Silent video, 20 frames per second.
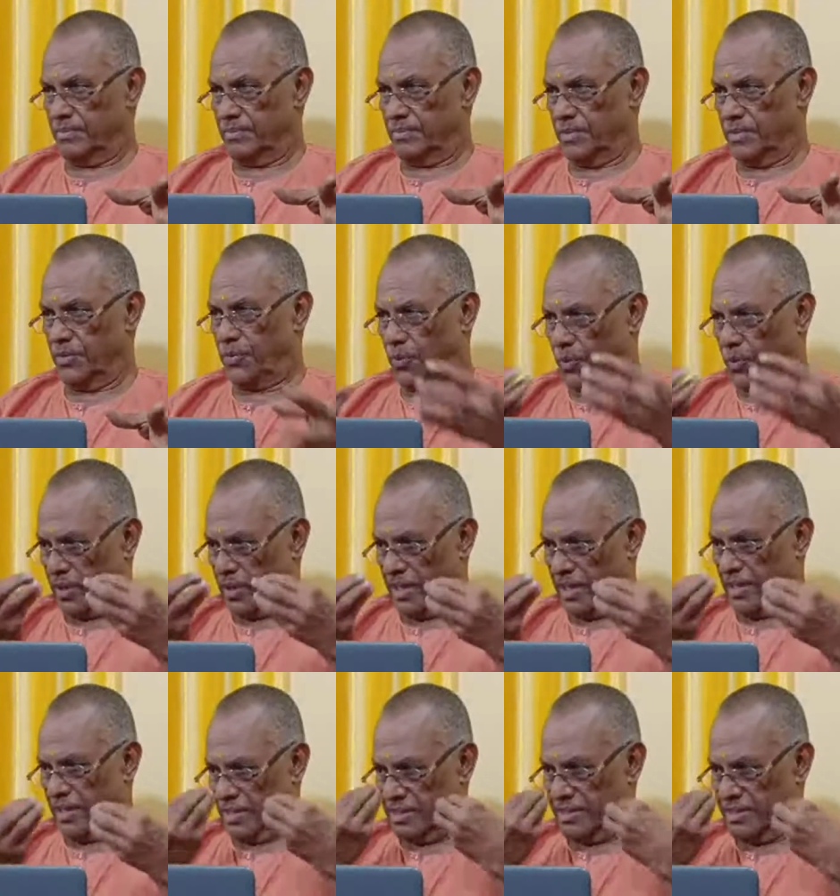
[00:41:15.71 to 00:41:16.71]

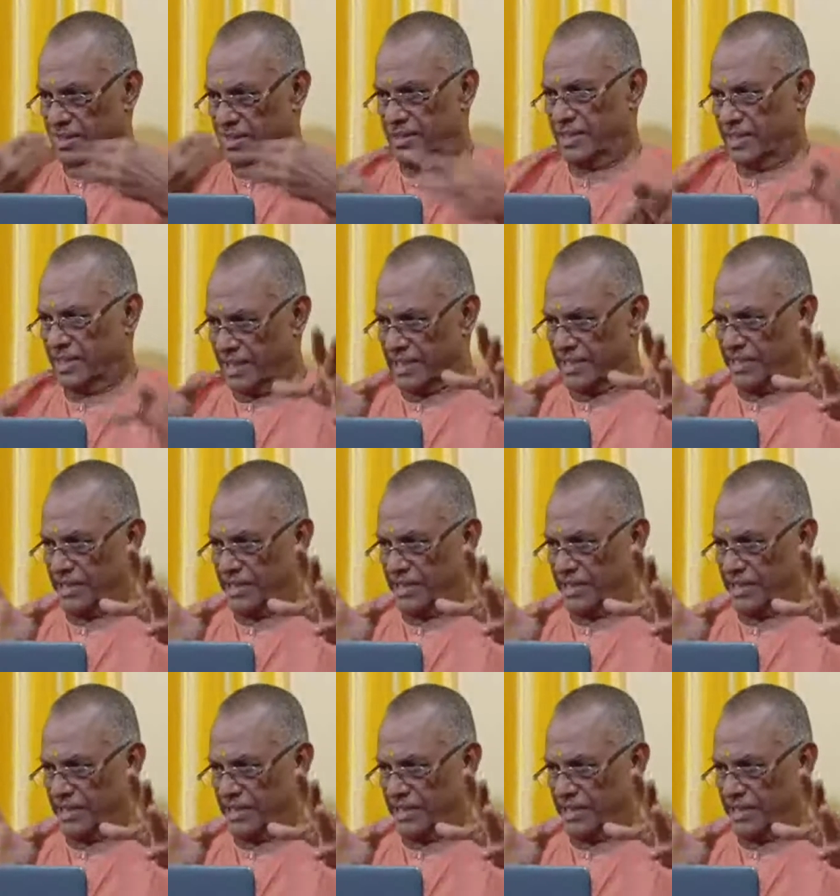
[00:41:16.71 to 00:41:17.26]
euphoria gets